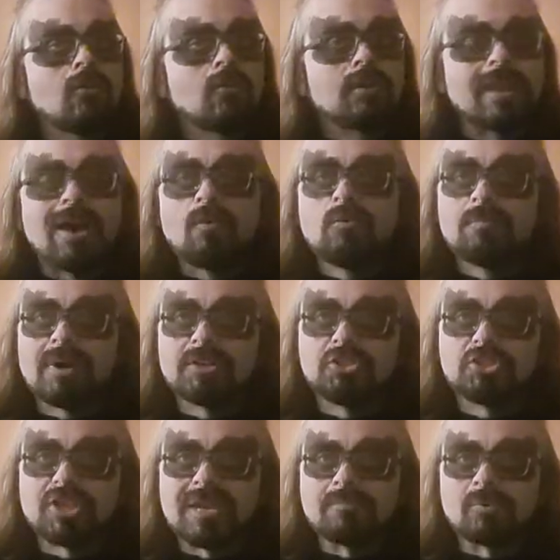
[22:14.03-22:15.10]
We're now in my
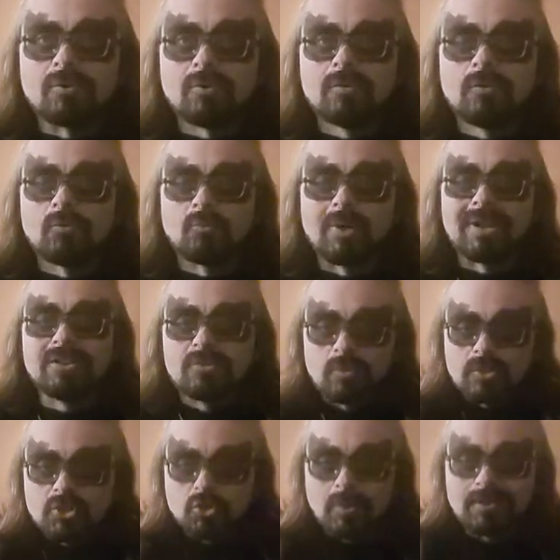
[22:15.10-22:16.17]
chamber, ready to
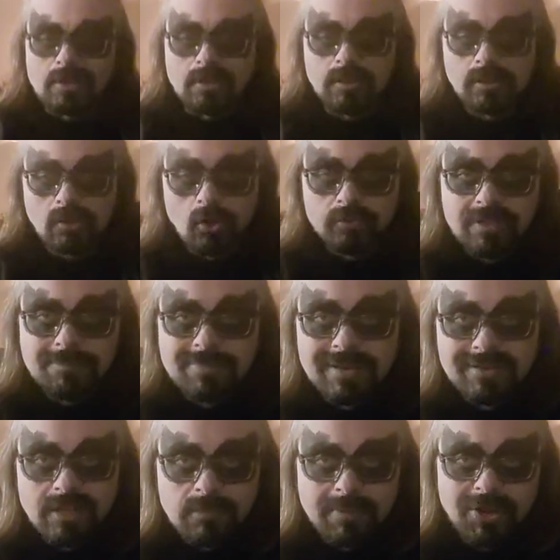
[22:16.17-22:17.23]
enjoy the salty
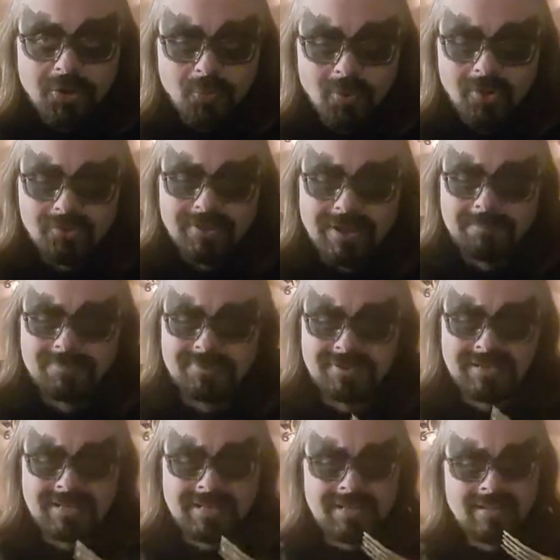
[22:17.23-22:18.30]
pig that's been grilled up.
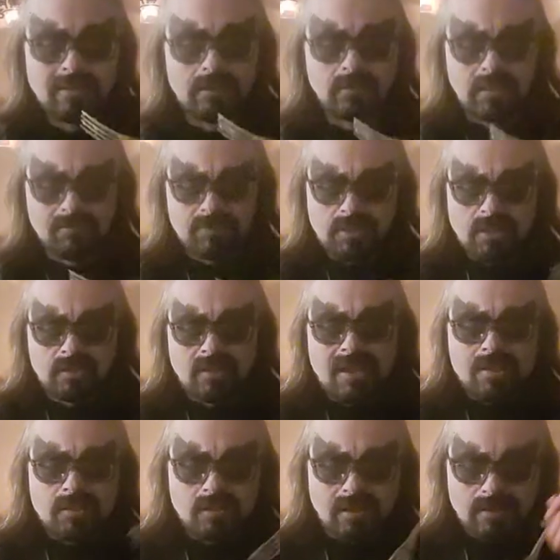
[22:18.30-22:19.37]
Let's give this a taste